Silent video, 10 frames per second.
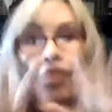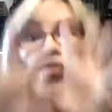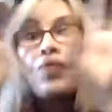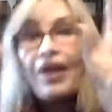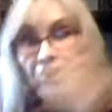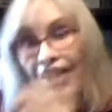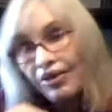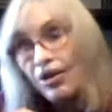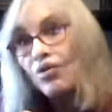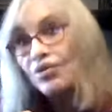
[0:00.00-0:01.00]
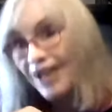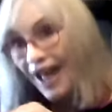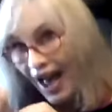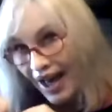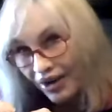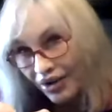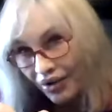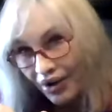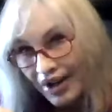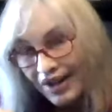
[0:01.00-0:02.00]
within those
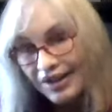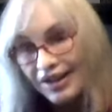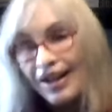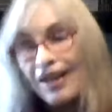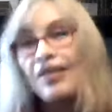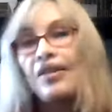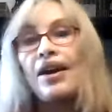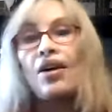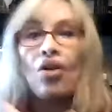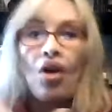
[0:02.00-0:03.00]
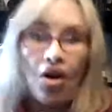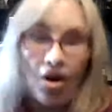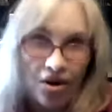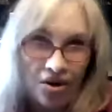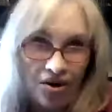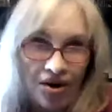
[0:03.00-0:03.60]
categories, there are